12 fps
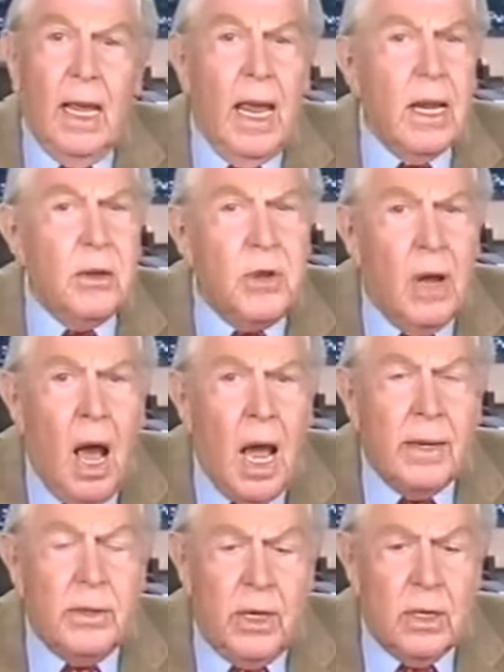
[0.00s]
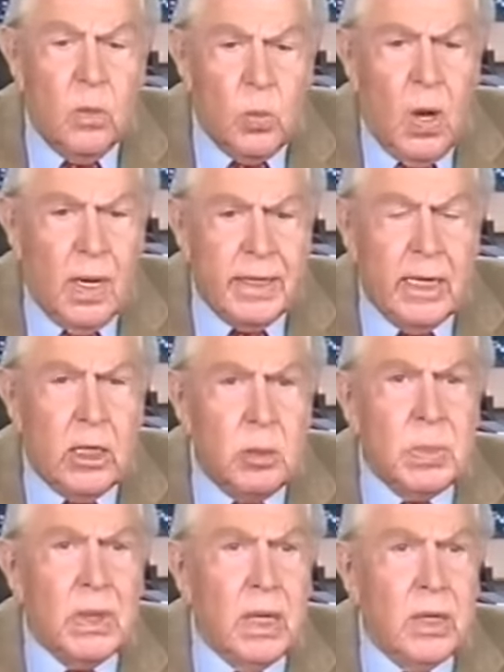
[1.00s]
And Don didn't want
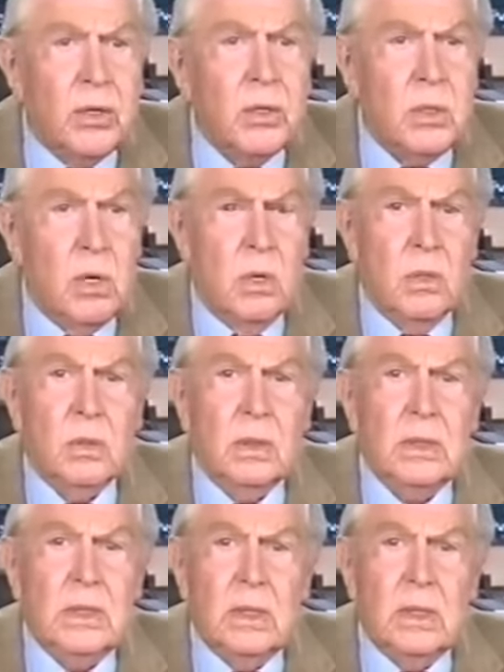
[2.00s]
anybody to know